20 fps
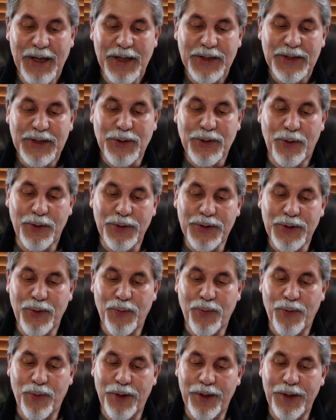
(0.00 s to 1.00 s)
soldier
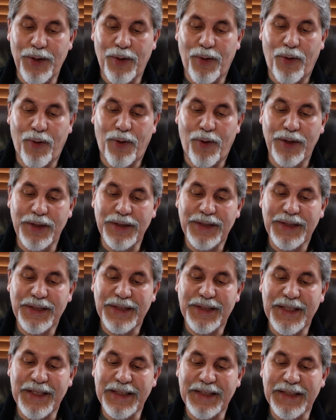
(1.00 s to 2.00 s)
wood, or
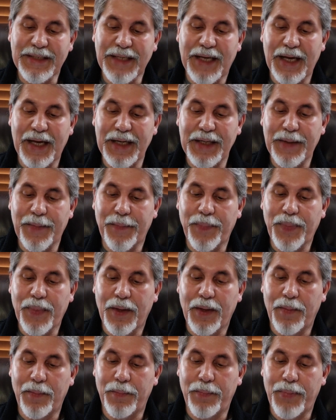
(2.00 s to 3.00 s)
seaside
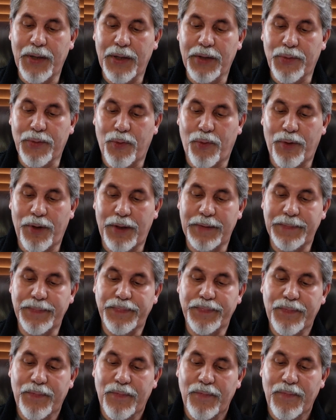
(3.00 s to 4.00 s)
buckthorn,
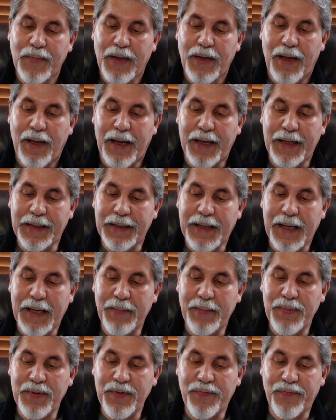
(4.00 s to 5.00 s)
and
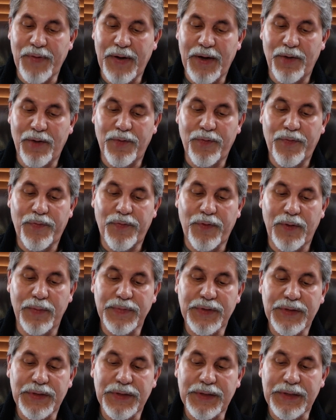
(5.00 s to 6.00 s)
can be found
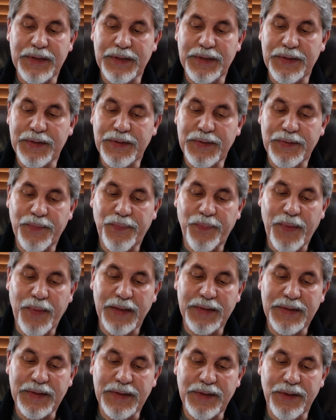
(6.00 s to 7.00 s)
from
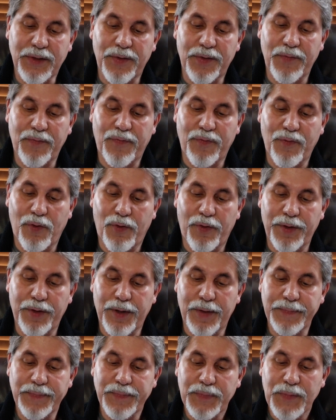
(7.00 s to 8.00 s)
southern
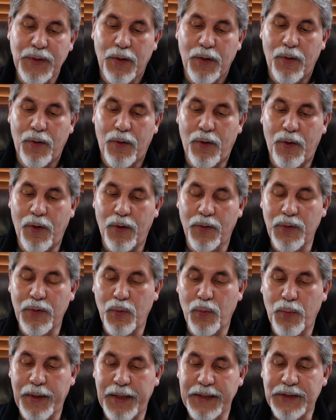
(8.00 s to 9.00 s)
Florida all the
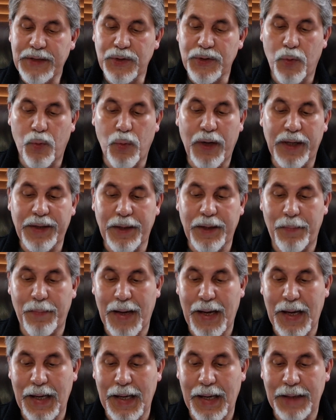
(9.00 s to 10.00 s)
way to
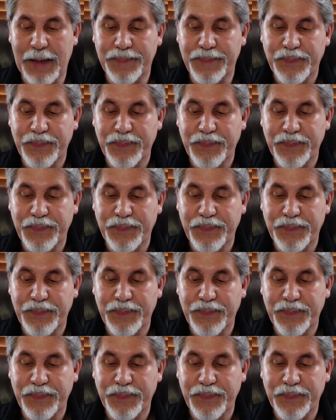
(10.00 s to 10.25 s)
Guatemala.